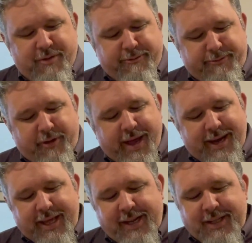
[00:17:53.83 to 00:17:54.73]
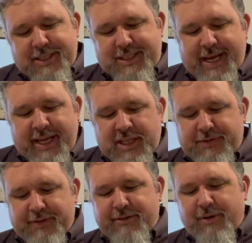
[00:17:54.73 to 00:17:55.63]
Fine linen stands
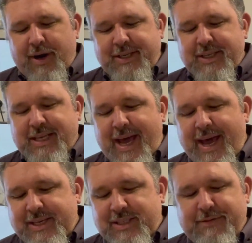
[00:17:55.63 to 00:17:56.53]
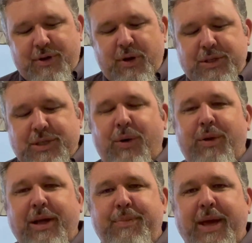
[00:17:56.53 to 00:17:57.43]
for the righteous acts of God's
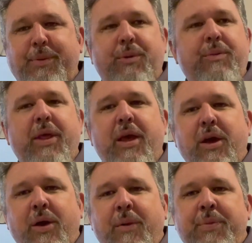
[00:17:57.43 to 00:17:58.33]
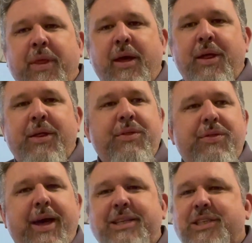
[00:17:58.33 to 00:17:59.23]
holy people.
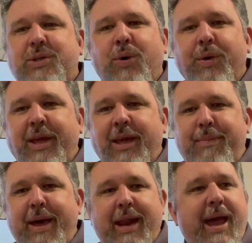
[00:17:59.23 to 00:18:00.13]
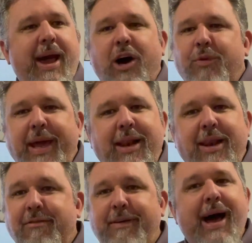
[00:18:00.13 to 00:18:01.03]
That's talking about how we
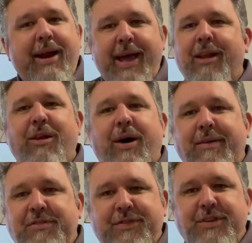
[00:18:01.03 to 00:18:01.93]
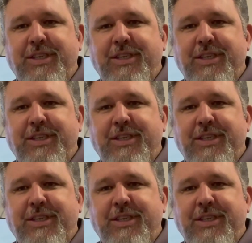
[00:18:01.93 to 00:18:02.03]
live out our lives for